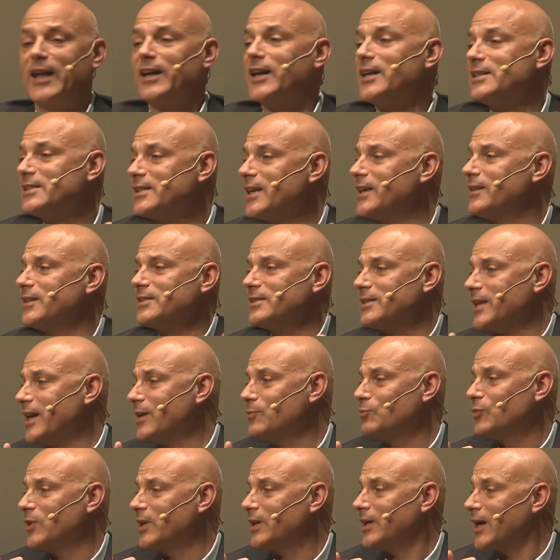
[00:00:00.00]
And I say the
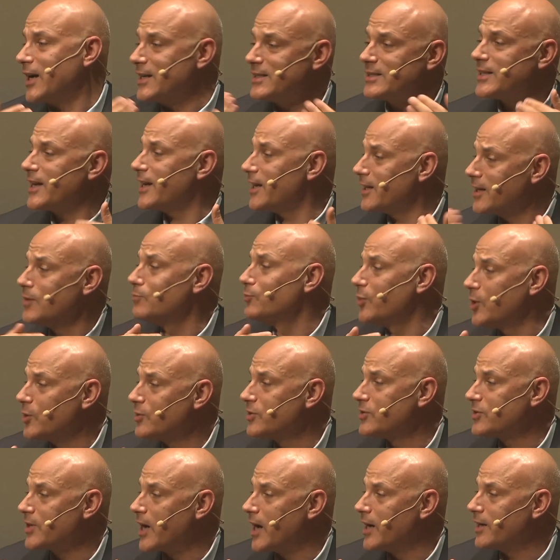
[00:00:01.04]
same thing, I say it on
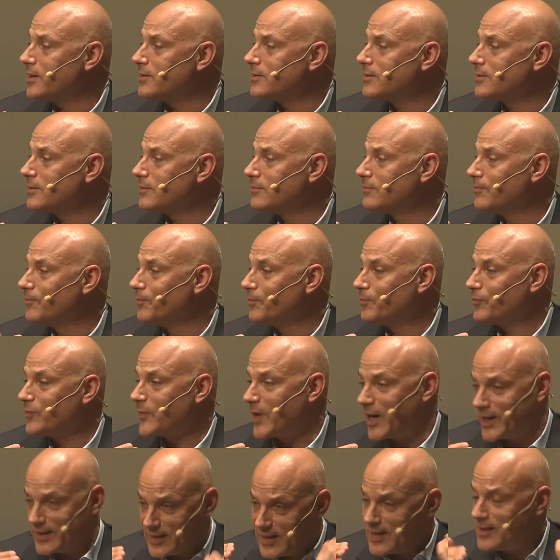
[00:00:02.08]
both sides.
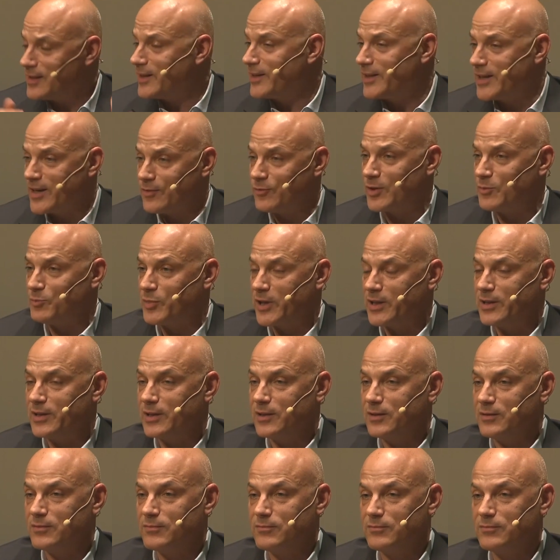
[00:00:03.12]
I yell at
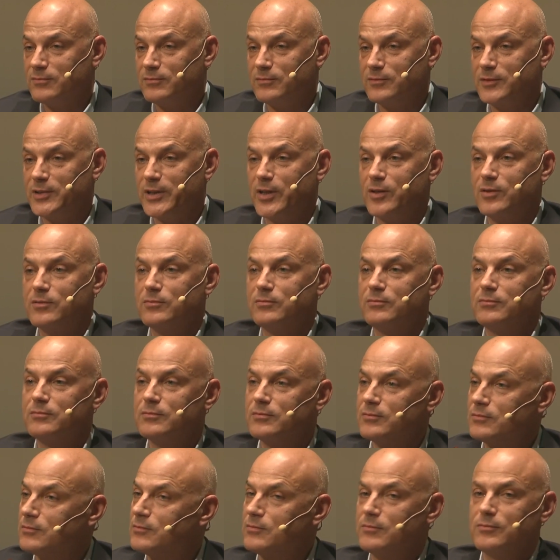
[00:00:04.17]
everybody,
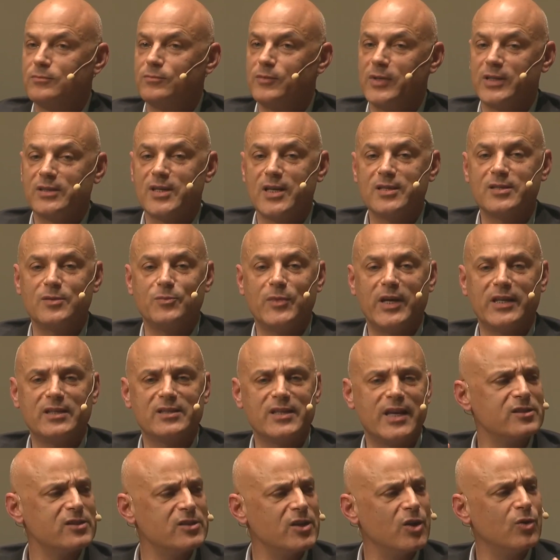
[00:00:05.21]
It doesn't make
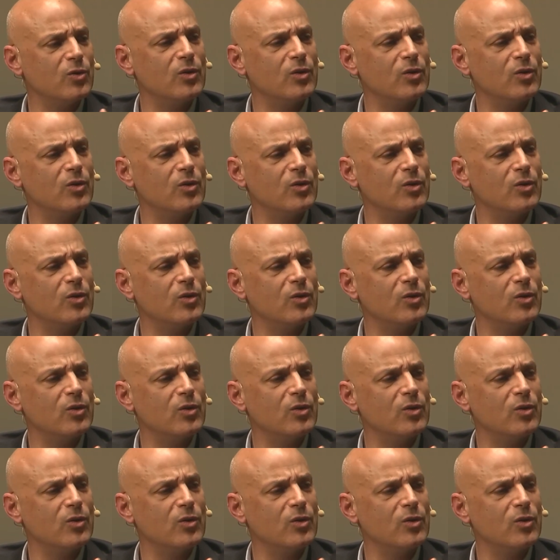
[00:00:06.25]
sense.